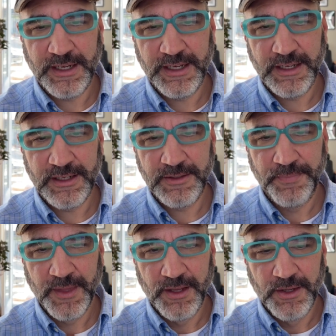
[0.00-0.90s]

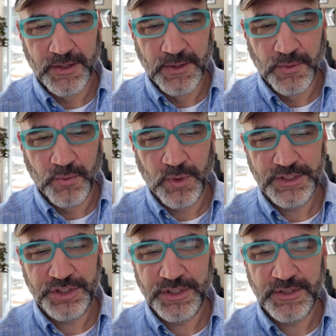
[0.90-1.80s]
And
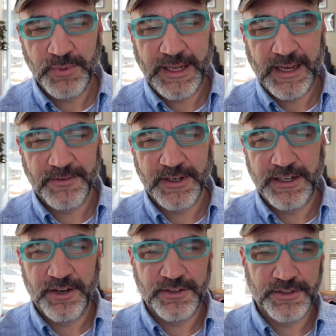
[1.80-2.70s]
what should we have our
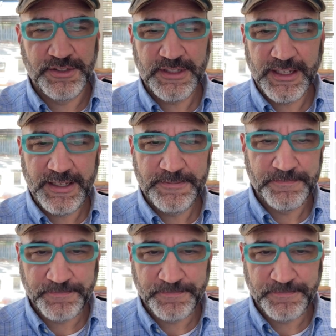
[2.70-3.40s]
character say?